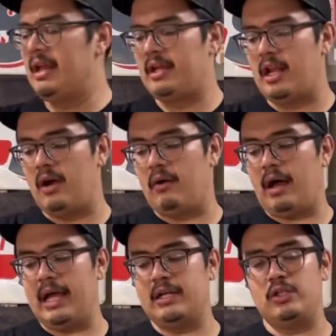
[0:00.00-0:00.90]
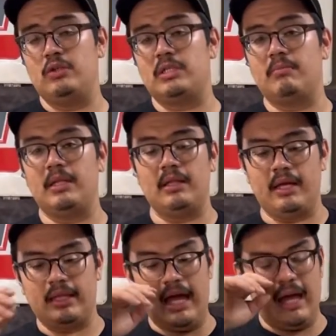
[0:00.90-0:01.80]
I can do something
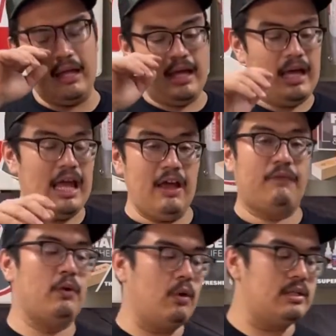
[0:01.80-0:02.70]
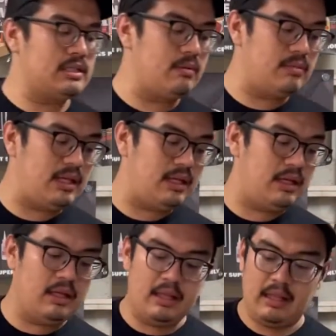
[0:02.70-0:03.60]
like that if it weren't
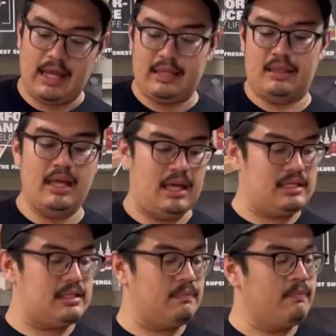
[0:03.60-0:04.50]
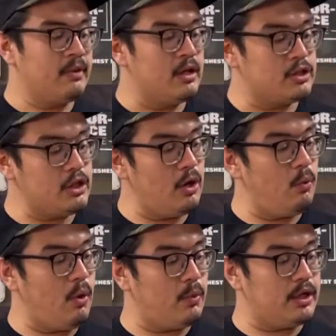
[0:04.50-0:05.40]
something like this. So
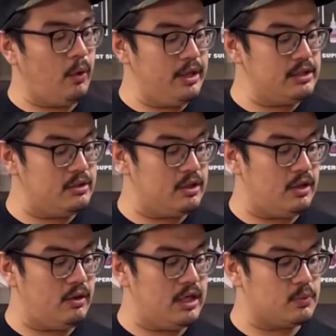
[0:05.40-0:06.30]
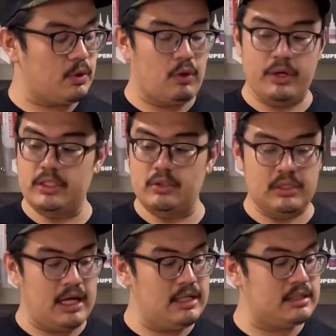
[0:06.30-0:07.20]
what we're going to do is we're going to
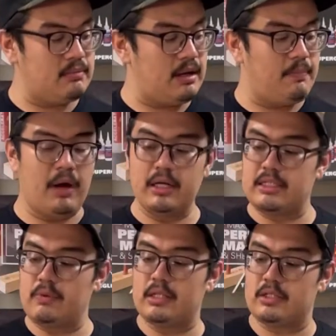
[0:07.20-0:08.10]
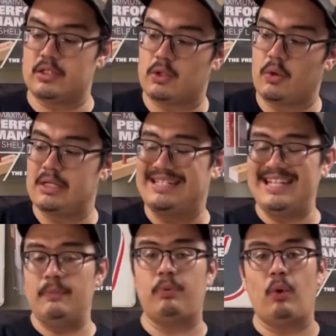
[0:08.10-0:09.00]
take some epoxy resin store
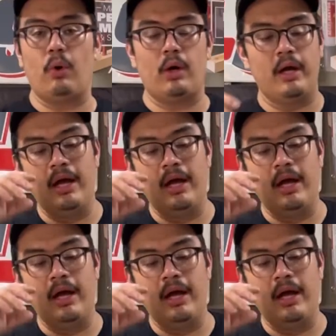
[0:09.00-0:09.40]
deep pour.